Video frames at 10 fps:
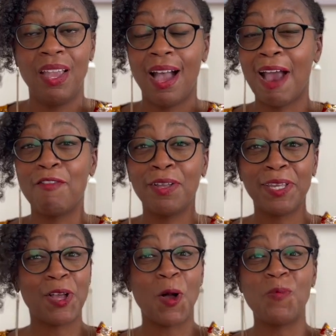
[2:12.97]
I
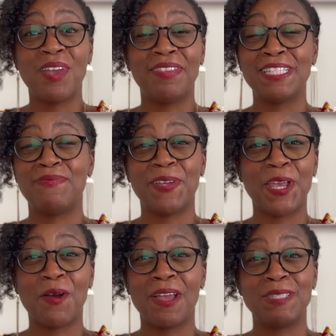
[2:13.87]
really hope that this
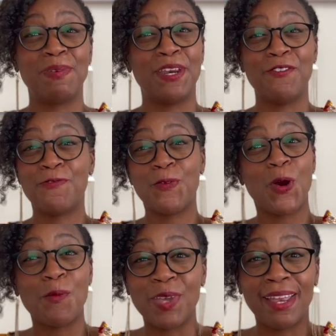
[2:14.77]
video has been
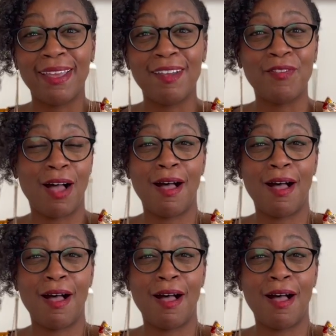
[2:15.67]
informative.